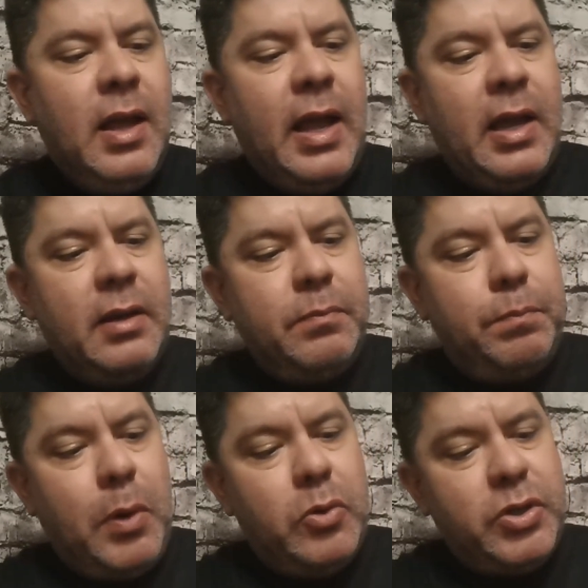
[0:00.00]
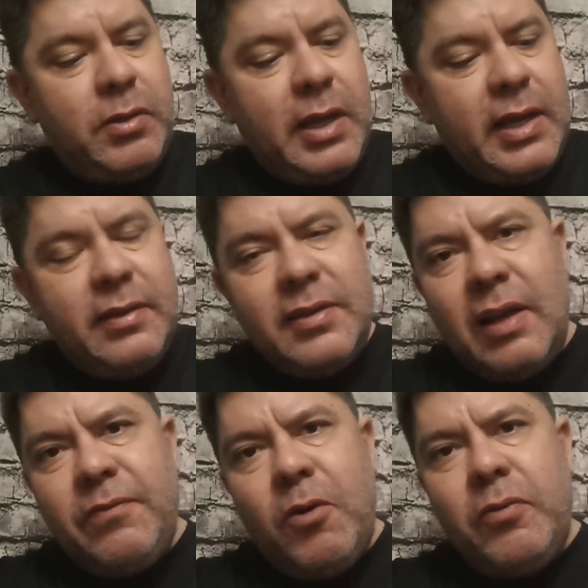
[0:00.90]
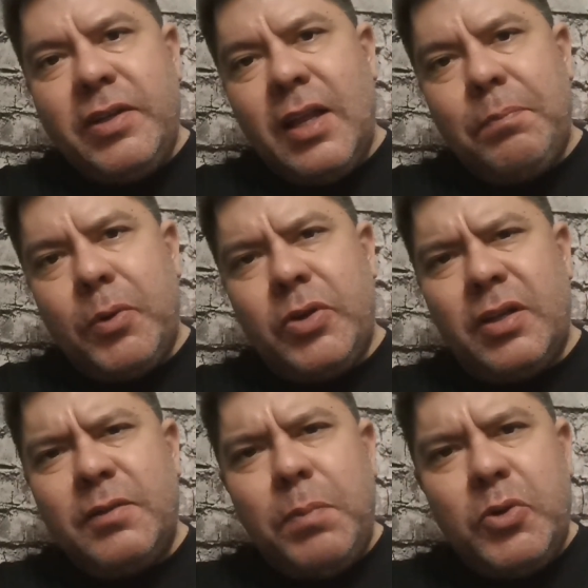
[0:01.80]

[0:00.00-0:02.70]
And Beaujolais, I've always liked Beaujolais.